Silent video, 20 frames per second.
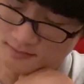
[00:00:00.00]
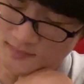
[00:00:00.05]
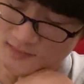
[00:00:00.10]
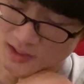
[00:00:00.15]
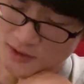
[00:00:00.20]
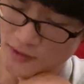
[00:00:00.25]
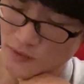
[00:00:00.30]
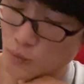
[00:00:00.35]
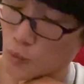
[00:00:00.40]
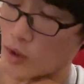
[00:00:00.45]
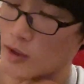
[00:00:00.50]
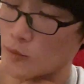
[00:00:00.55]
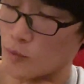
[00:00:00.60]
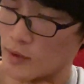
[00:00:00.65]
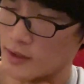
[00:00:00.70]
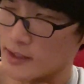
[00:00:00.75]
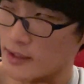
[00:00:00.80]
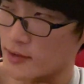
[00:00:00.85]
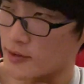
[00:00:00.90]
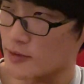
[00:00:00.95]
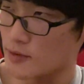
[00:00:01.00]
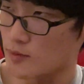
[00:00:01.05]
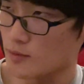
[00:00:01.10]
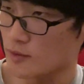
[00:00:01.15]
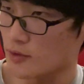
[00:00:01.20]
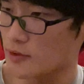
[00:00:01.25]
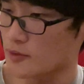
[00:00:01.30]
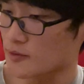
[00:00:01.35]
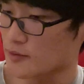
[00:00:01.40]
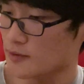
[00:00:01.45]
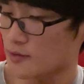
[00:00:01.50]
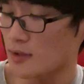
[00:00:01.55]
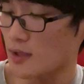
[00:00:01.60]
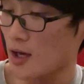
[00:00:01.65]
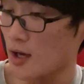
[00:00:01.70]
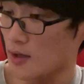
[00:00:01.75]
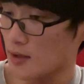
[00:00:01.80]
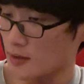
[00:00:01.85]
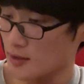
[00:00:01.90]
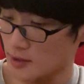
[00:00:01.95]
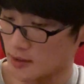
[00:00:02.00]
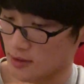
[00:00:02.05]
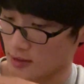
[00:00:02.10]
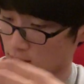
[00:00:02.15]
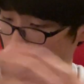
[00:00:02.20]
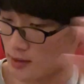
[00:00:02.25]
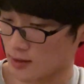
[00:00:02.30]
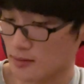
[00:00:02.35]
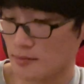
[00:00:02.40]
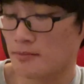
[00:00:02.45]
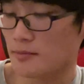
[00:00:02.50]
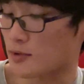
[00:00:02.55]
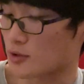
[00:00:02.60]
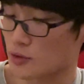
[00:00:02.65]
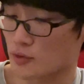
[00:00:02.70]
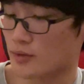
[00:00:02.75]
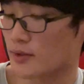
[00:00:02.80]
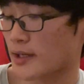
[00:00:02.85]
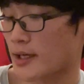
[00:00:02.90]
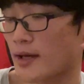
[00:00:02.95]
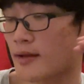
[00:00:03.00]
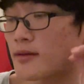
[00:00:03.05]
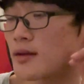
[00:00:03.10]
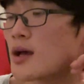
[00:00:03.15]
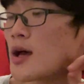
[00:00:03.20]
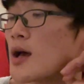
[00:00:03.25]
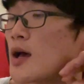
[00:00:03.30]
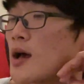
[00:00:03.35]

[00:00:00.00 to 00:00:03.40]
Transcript: that was one win and two lose, I guess.